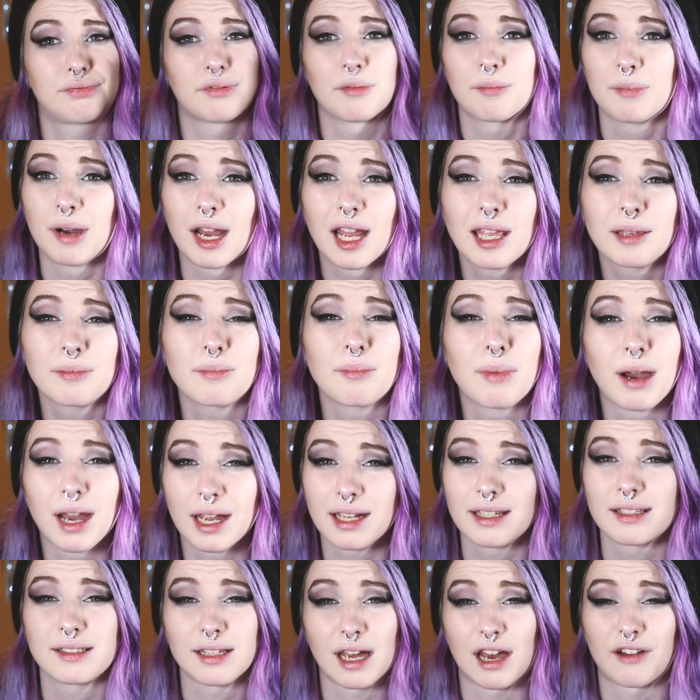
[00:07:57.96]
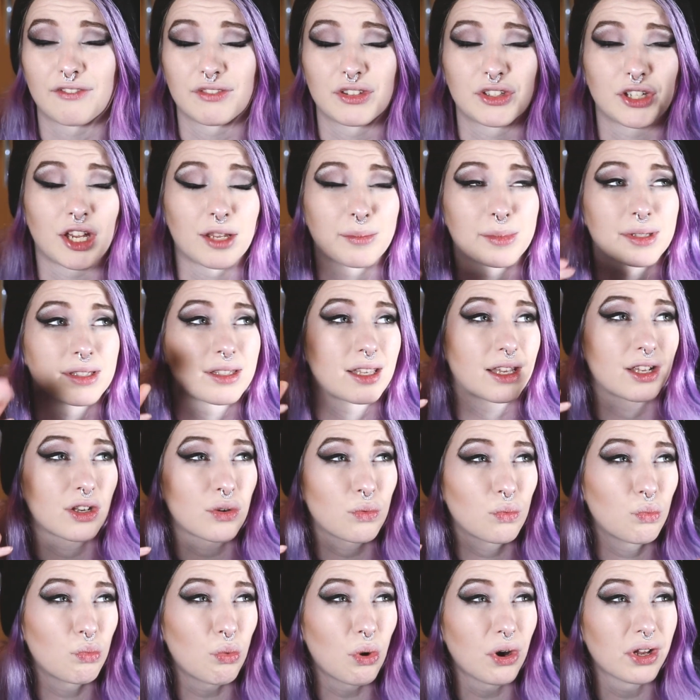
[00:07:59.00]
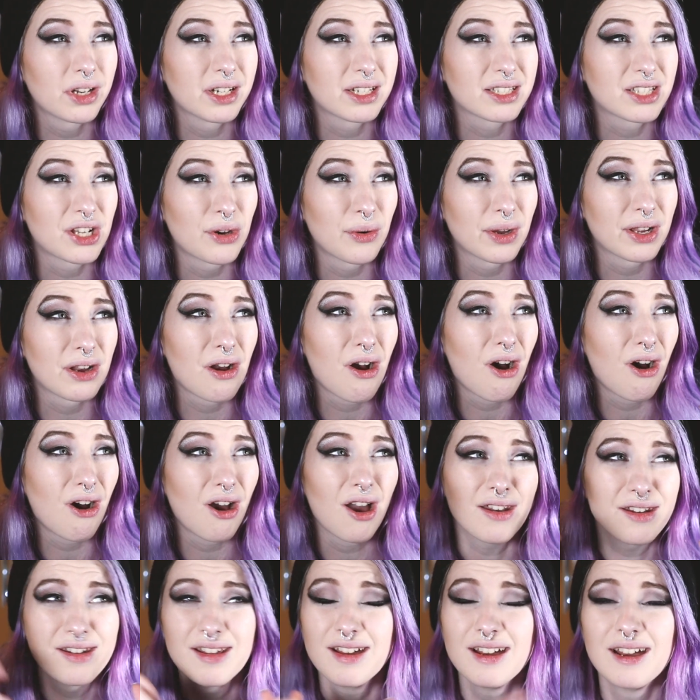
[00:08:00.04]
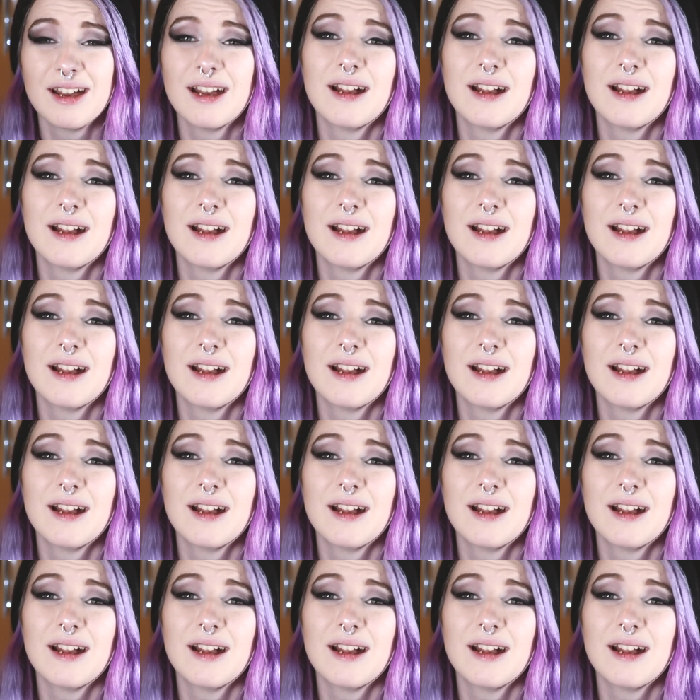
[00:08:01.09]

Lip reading: my mind half the time is like, what is going on?